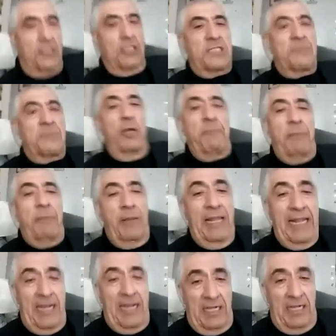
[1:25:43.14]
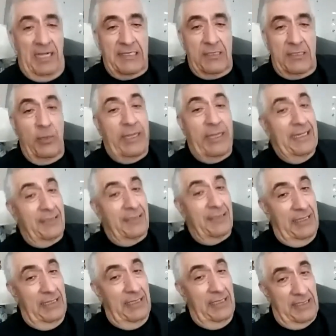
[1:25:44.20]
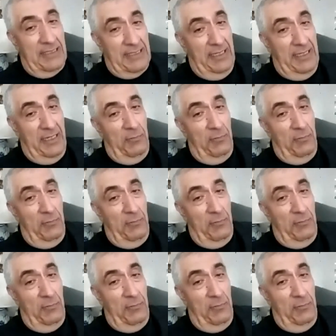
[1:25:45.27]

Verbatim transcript: So small people like us, we cannot sustain it.